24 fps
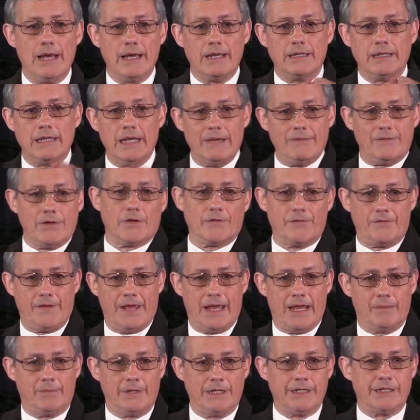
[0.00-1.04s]
leave your
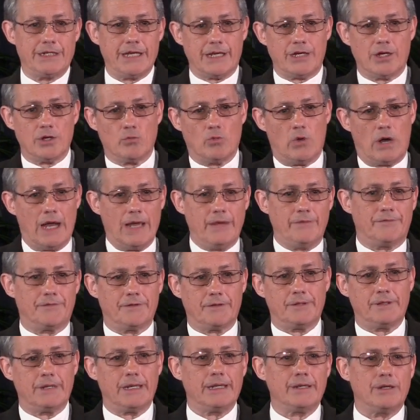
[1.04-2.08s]
family, take your wife
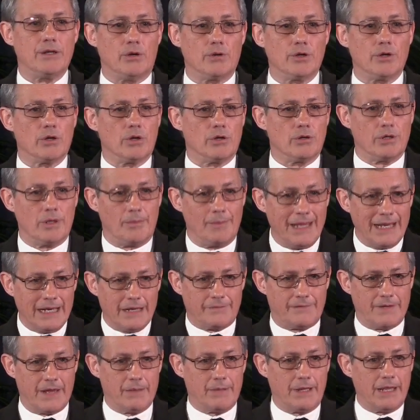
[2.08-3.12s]
and you know your
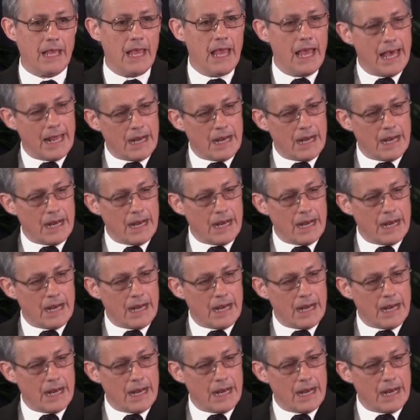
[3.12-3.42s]
immediate family,